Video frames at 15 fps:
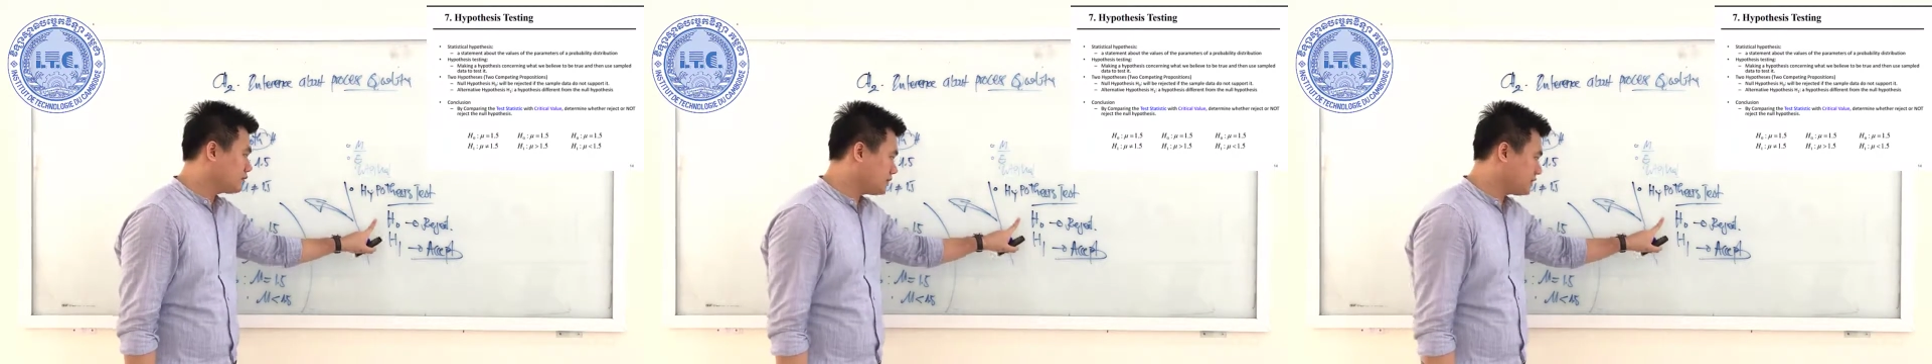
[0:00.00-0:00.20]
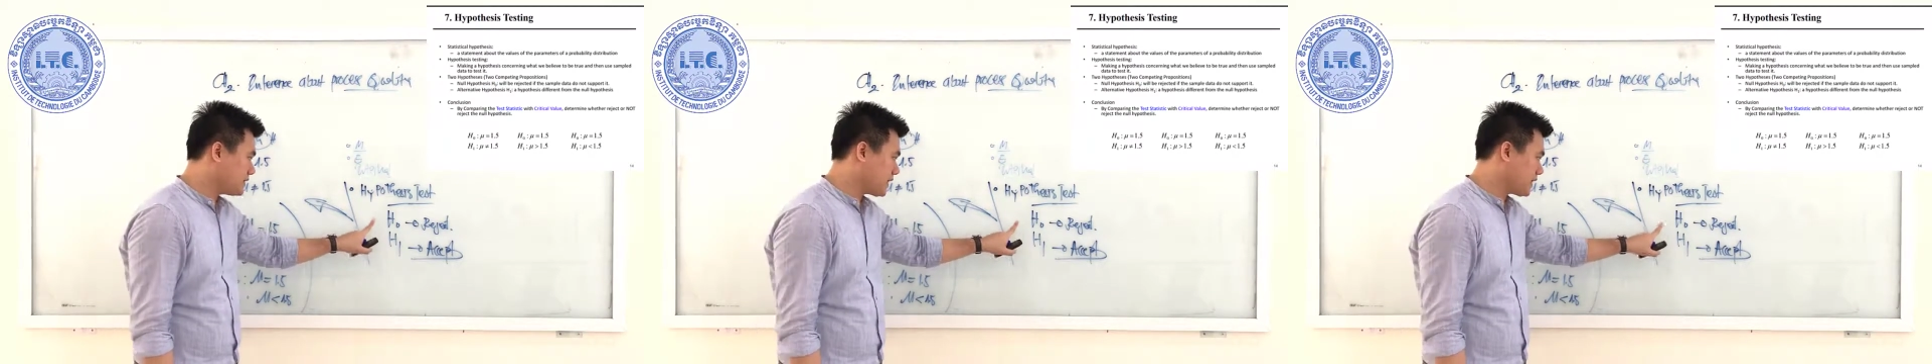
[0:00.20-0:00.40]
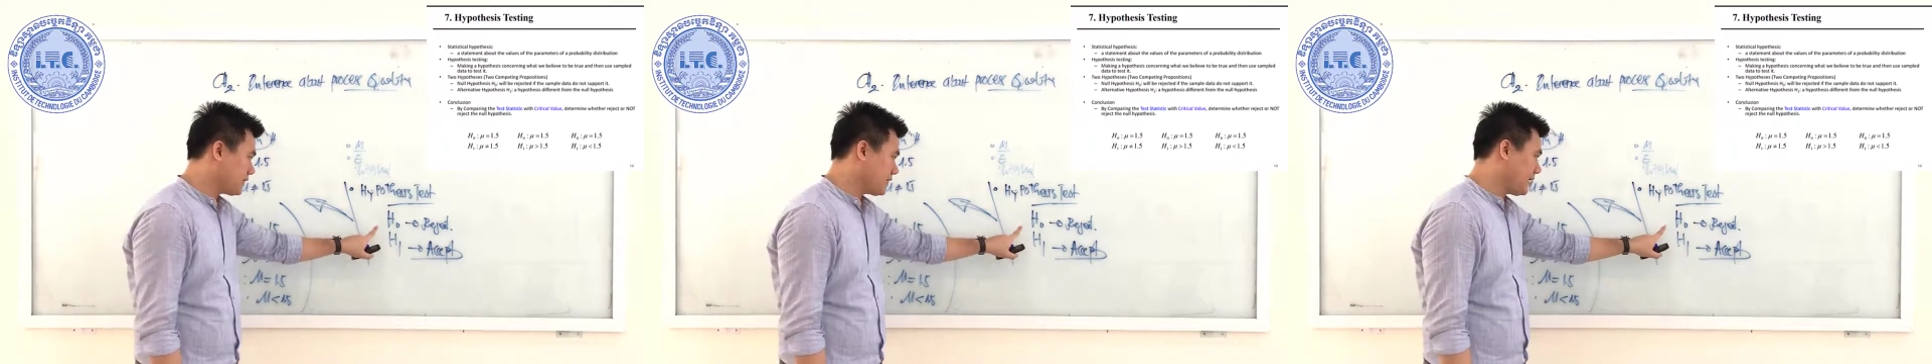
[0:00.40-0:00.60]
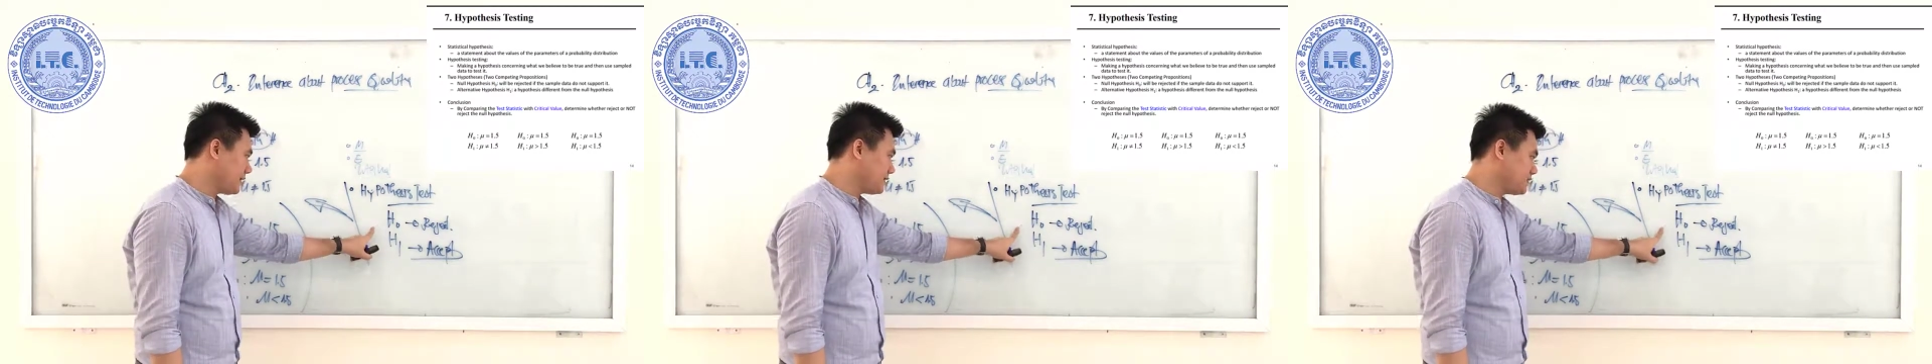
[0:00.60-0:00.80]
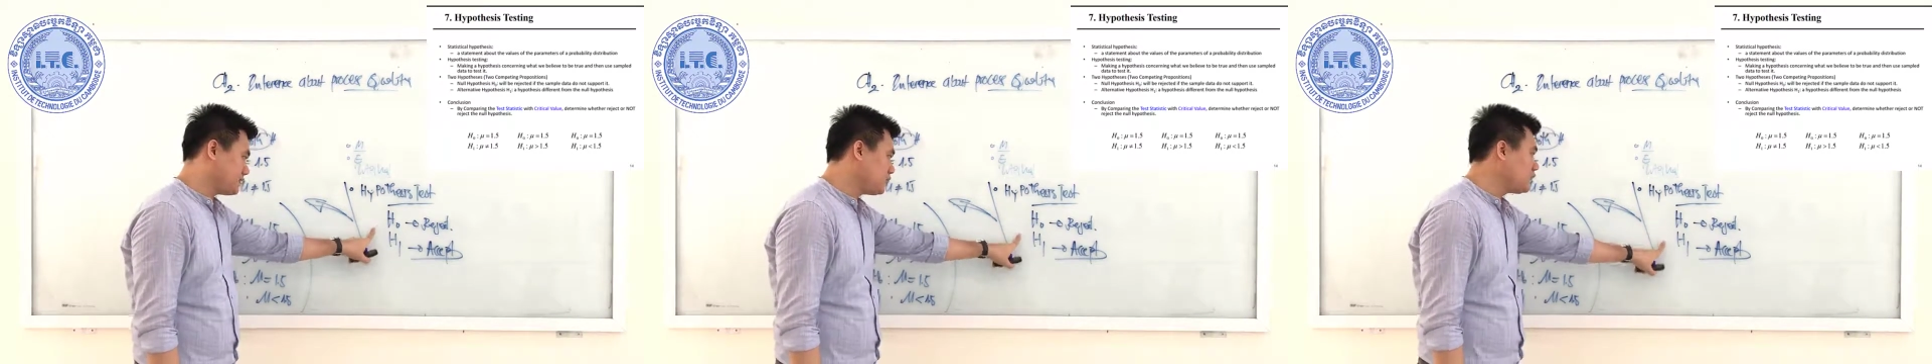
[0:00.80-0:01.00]
reject
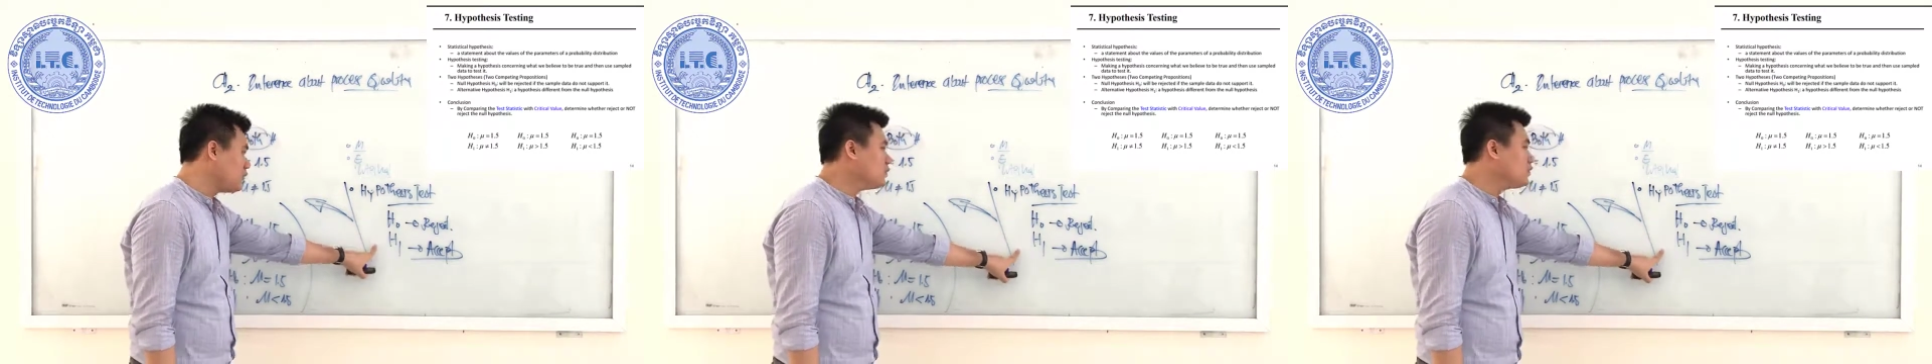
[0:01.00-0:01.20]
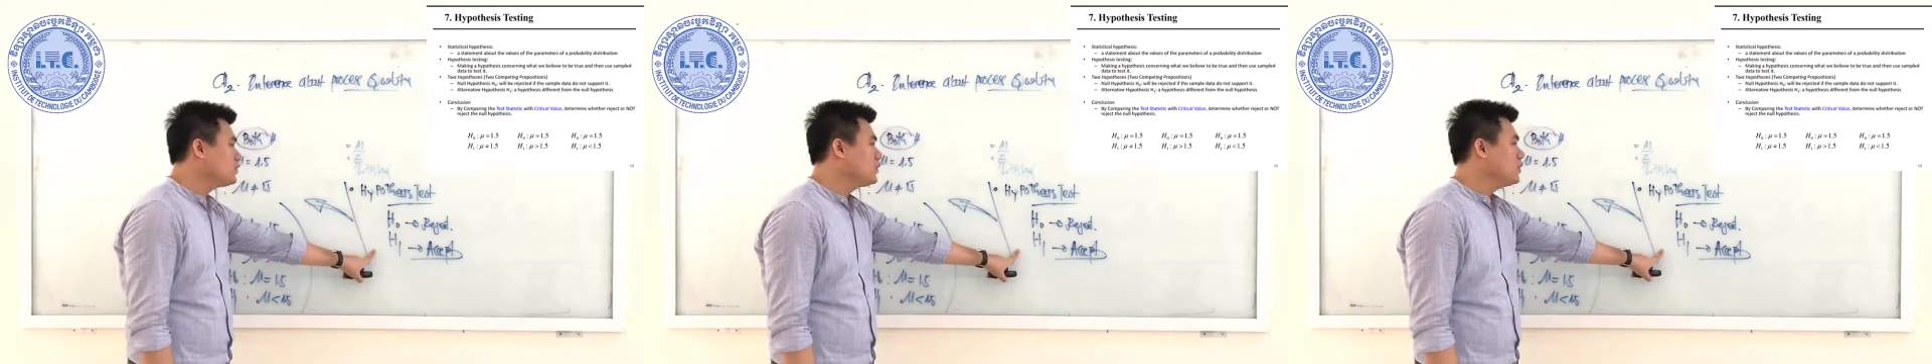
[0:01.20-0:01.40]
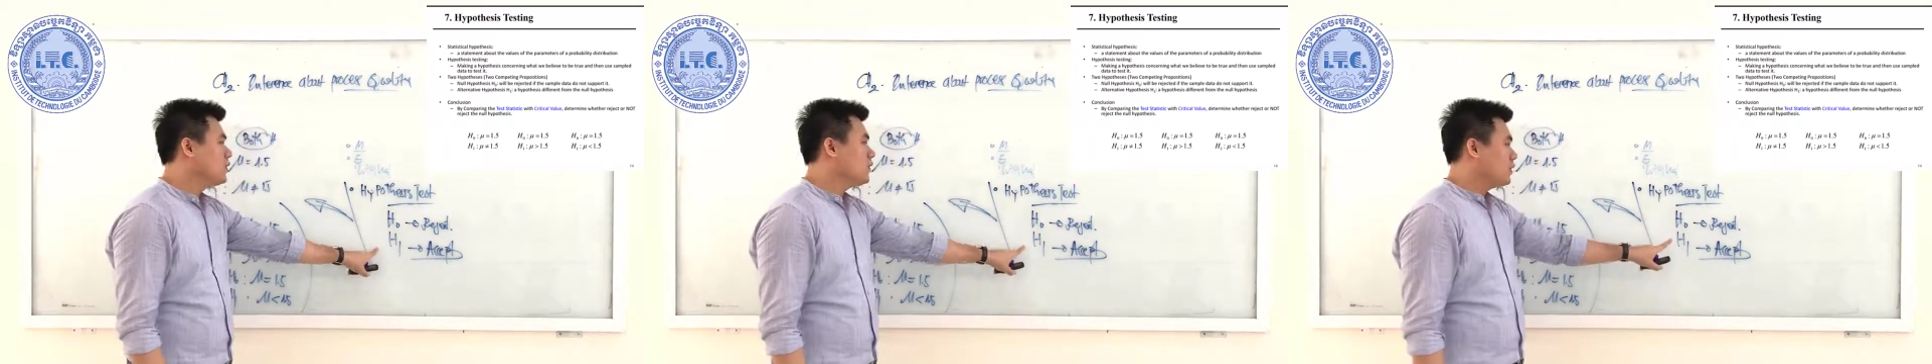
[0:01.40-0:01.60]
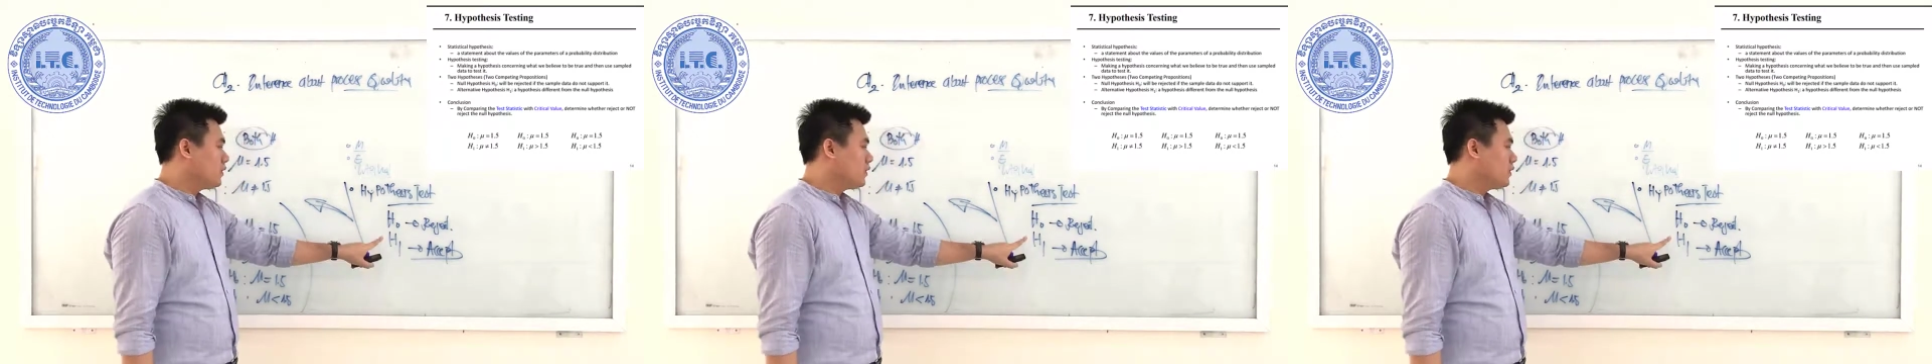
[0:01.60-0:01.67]
X0,